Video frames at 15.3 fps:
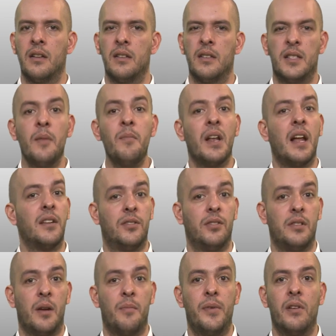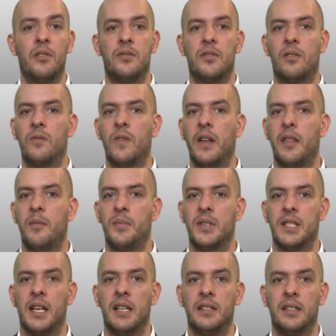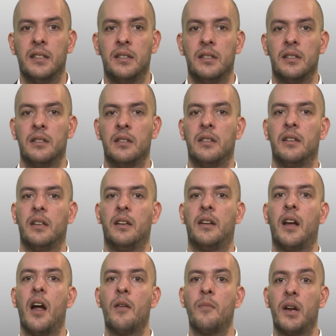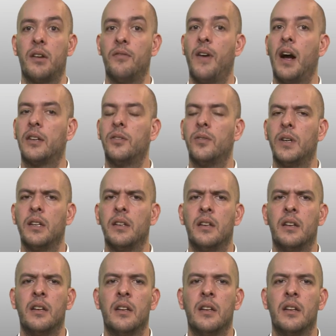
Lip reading: Similar to the approach already presented in car manufacturing,